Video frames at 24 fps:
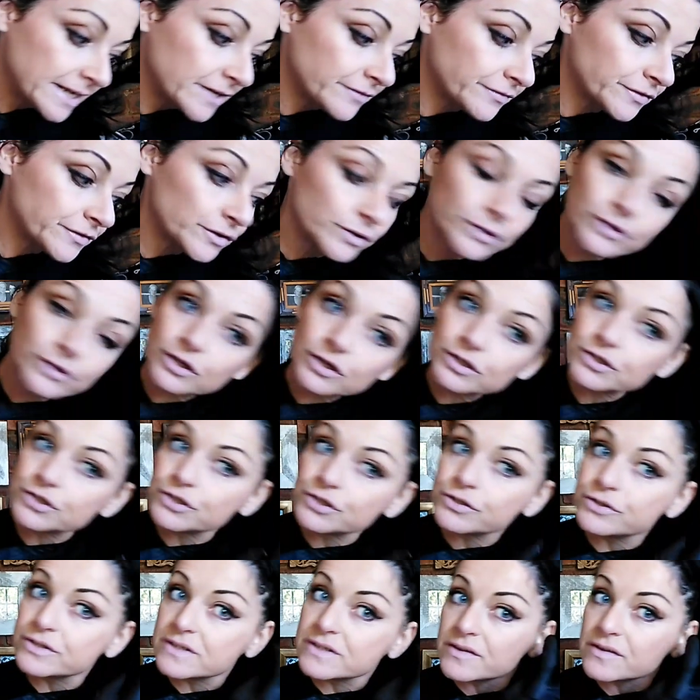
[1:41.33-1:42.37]
If you're
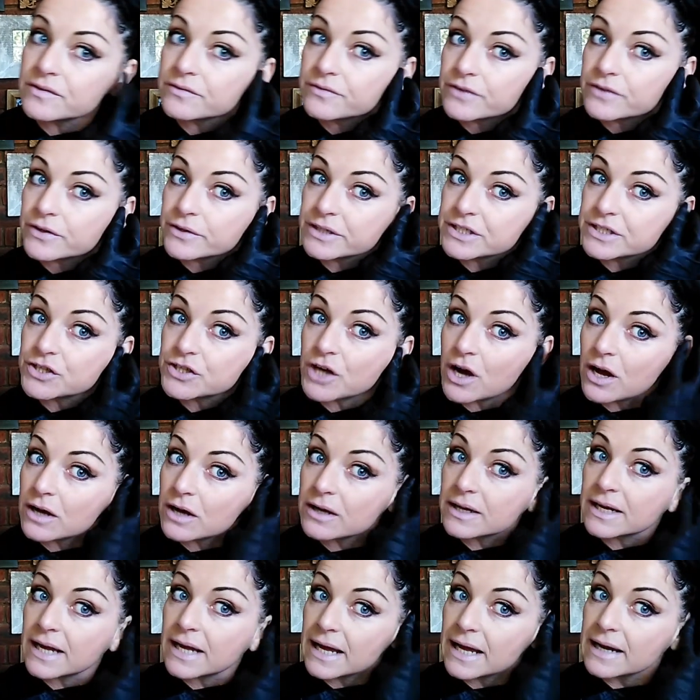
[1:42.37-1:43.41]
not using a very
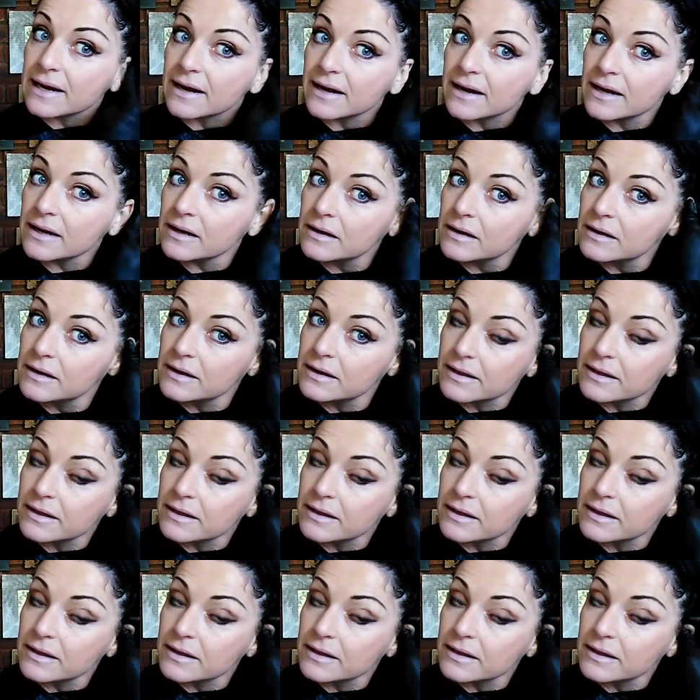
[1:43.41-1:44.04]
dark color,